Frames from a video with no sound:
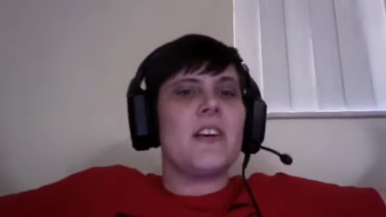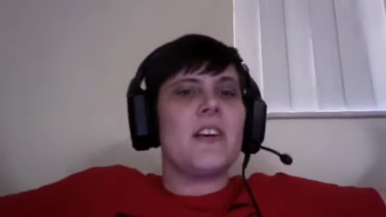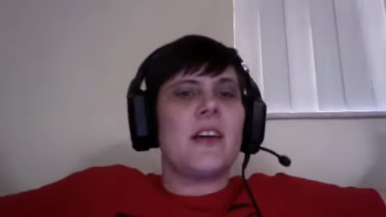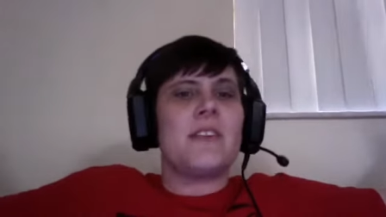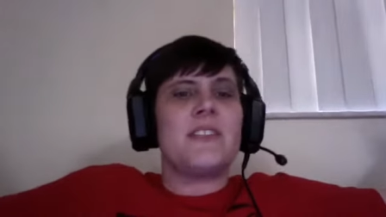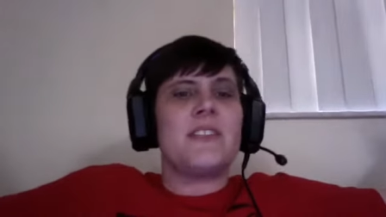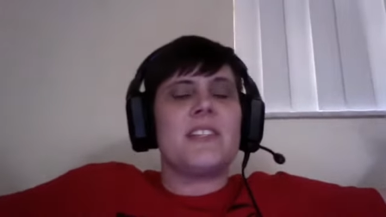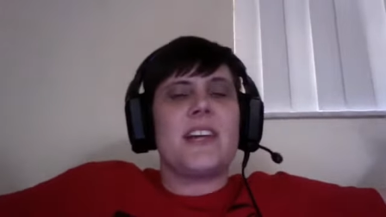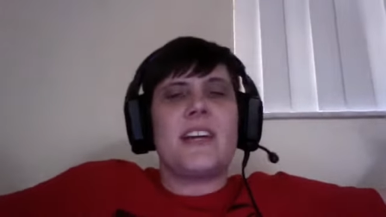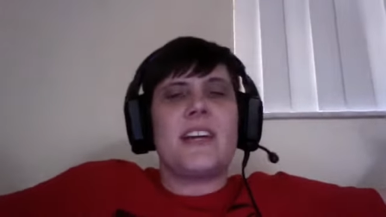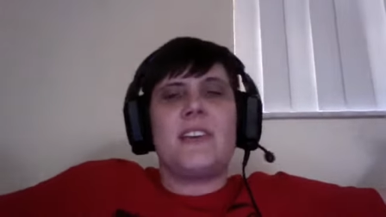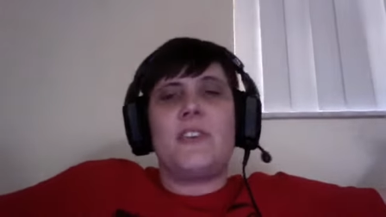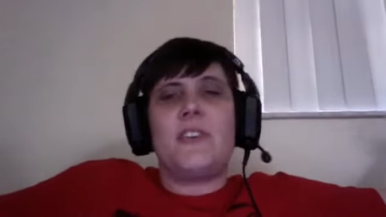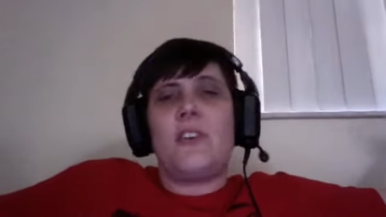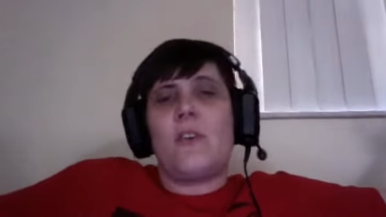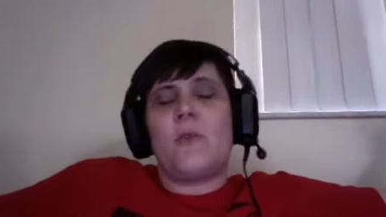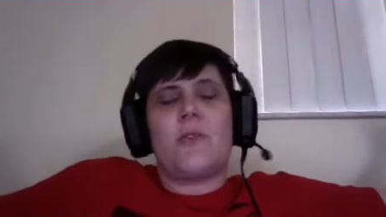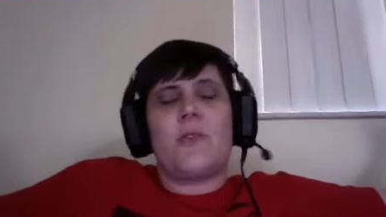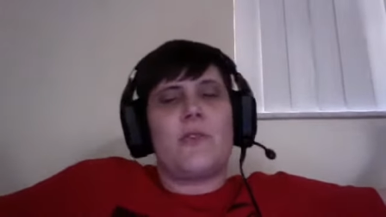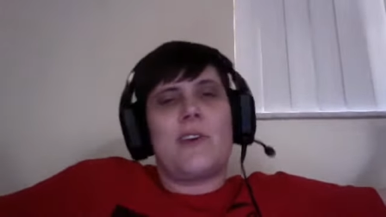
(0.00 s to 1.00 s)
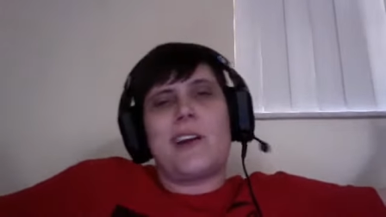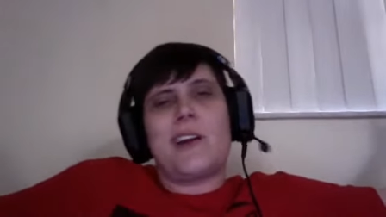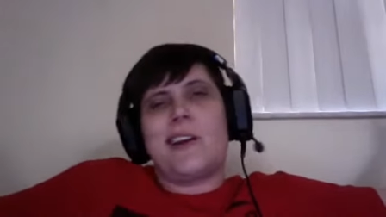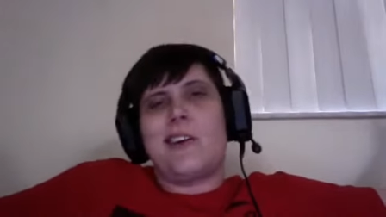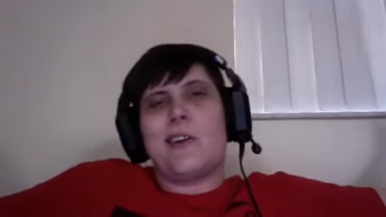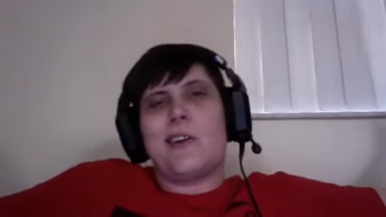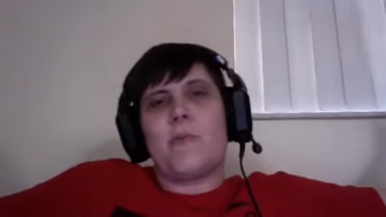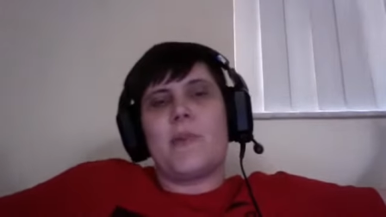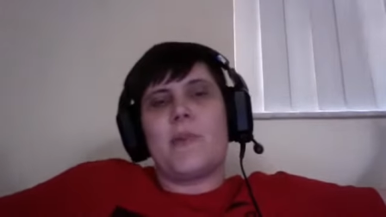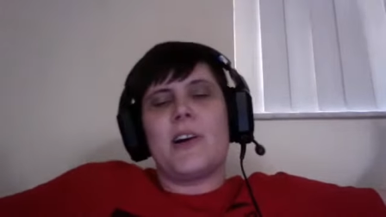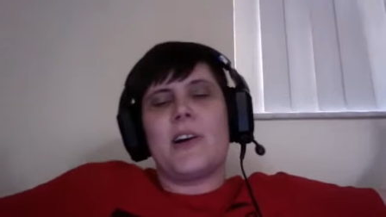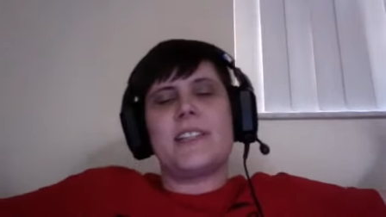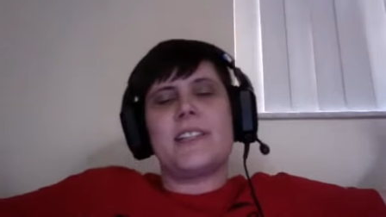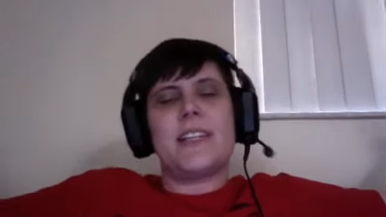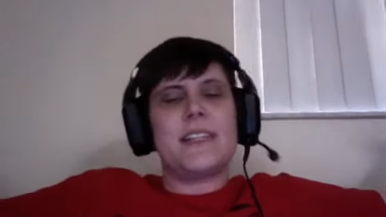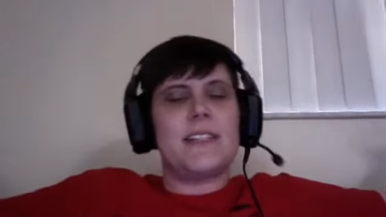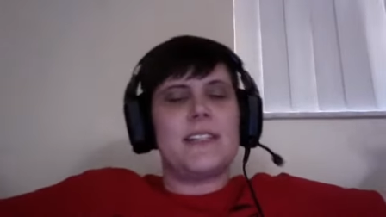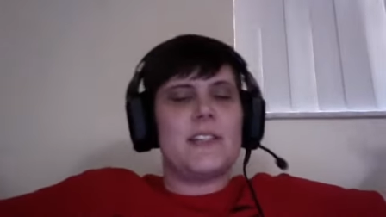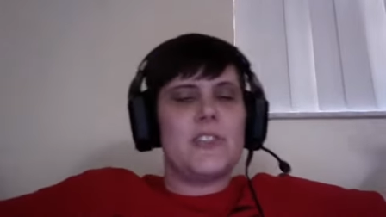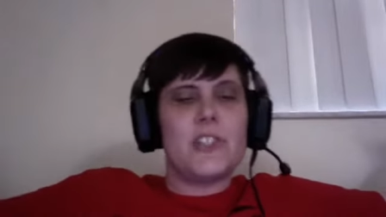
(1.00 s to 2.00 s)
and I decided to go with credit card
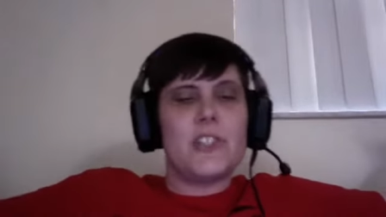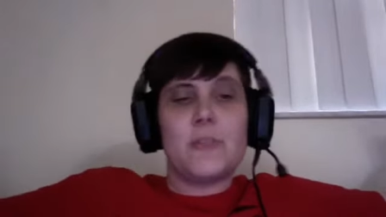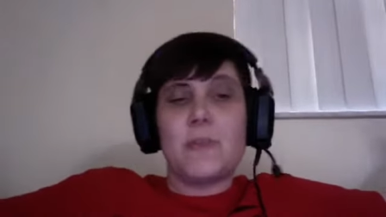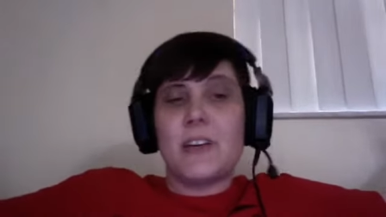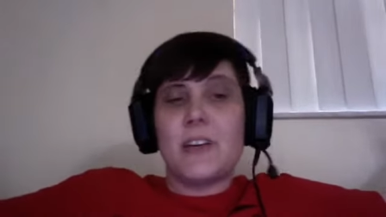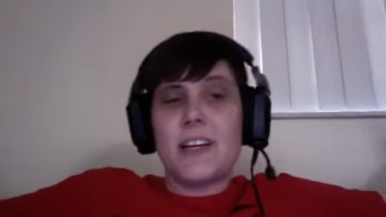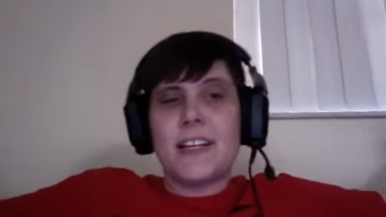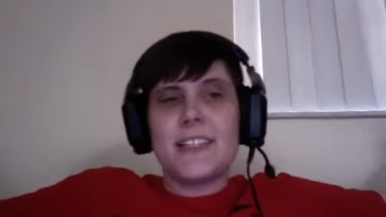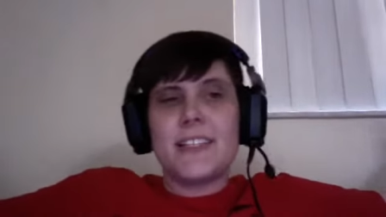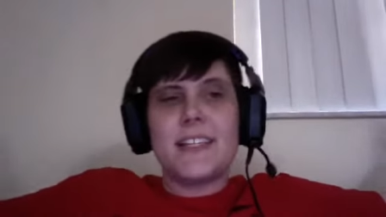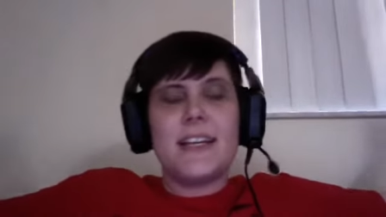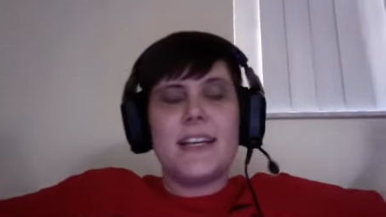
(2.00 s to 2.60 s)
processing just because.